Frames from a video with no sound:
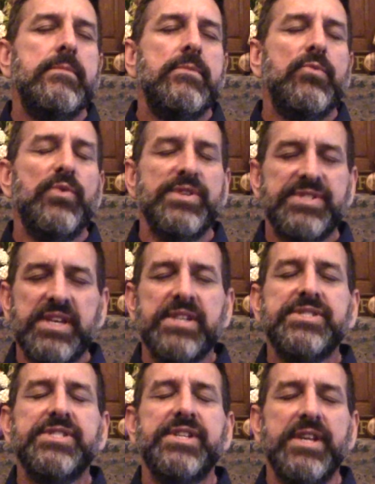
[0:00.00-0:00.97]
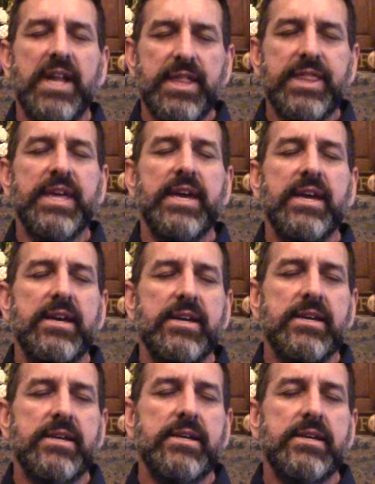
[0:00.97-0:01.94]
resist nothing.
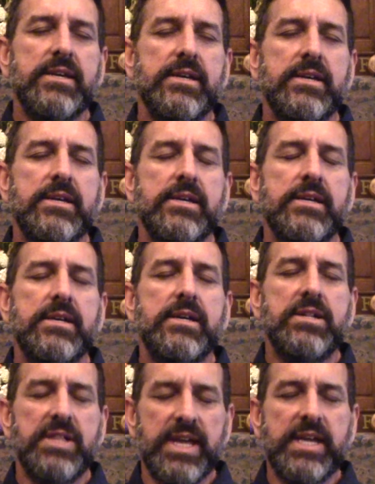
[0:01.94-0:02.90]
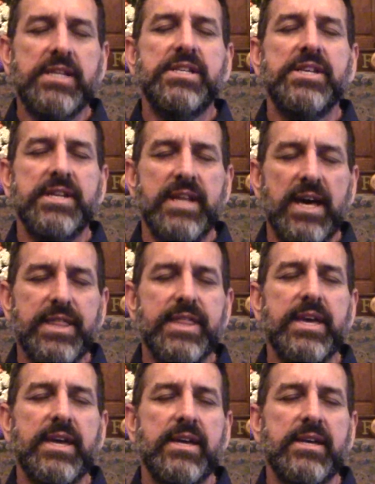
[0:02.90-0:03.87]
Cling to nothing.